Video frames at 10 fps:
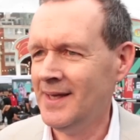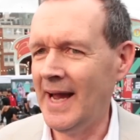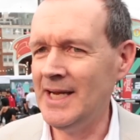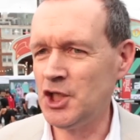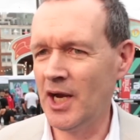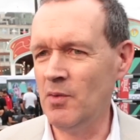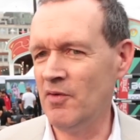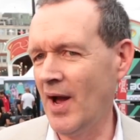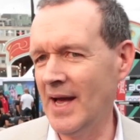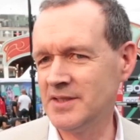AJ
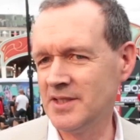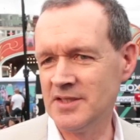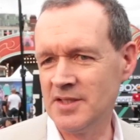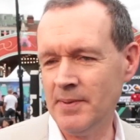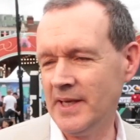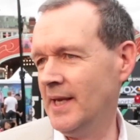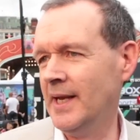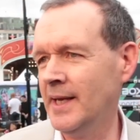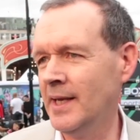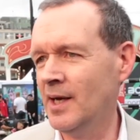we've had since the
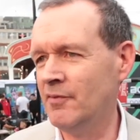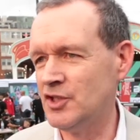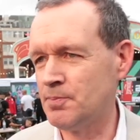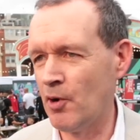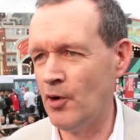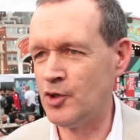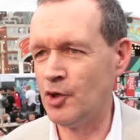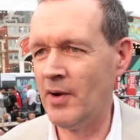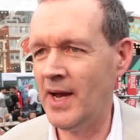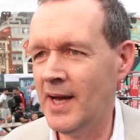beginning of his pro
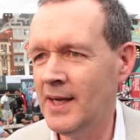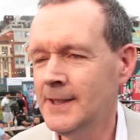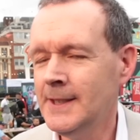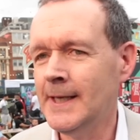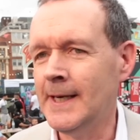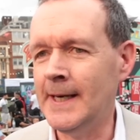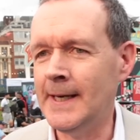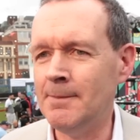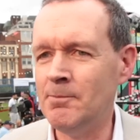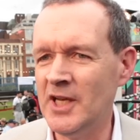career.
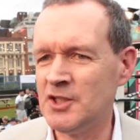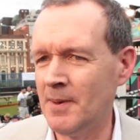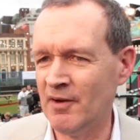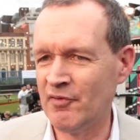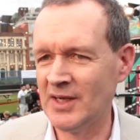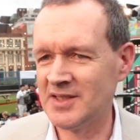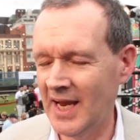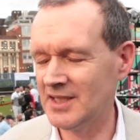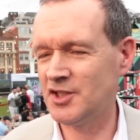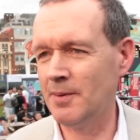Um, it's been a
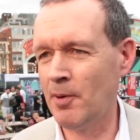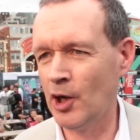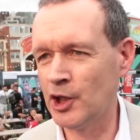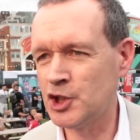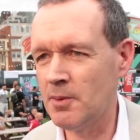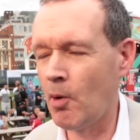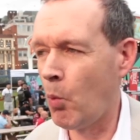fantastic partnership, a